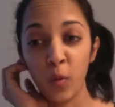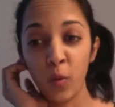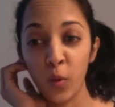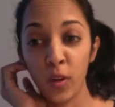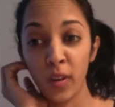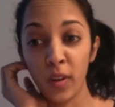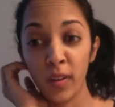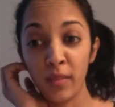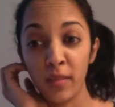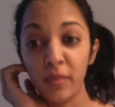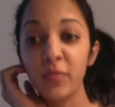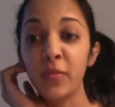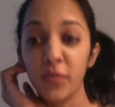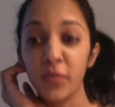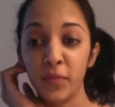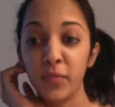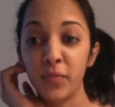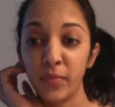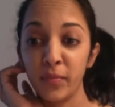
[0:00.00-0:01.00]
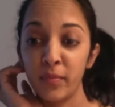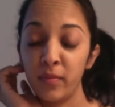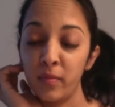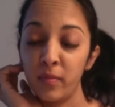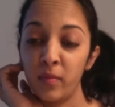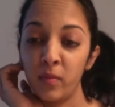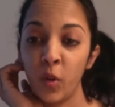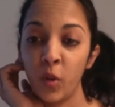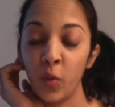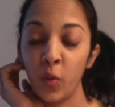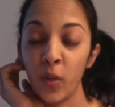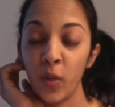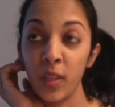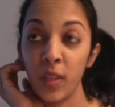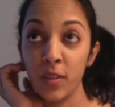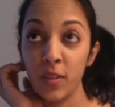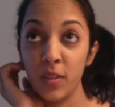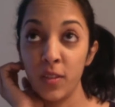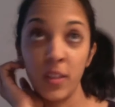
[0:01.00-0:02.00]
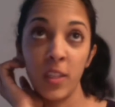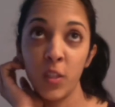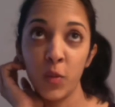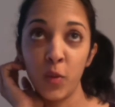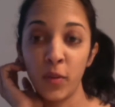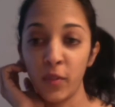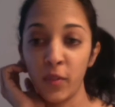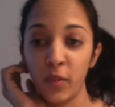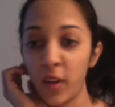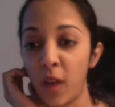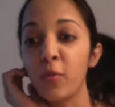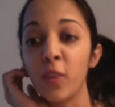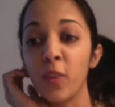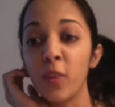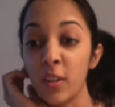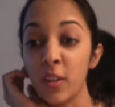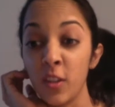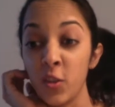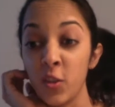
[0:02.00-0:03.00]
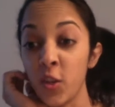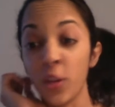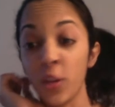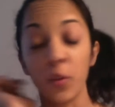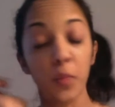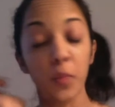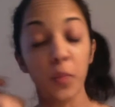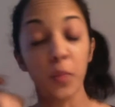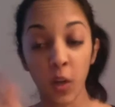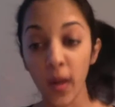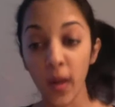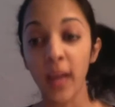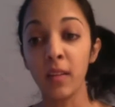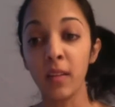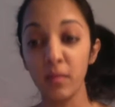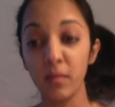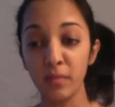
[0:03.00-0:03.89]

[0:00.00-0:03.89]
it would have, or we would have comforted each other. But go ahead.